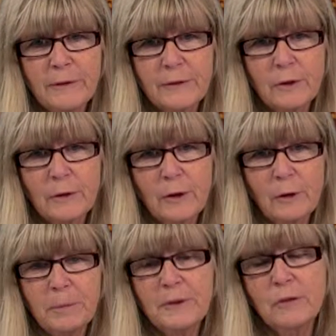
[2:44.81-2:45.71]
Physical
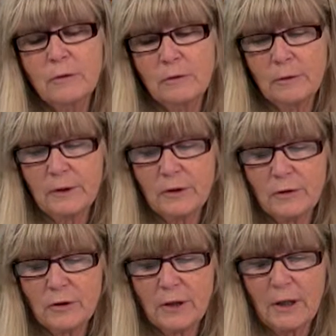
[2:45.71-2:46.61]
Therapy Student
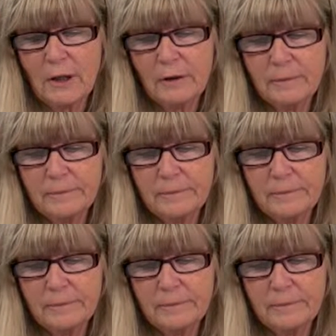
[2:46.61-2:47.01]
Research Day.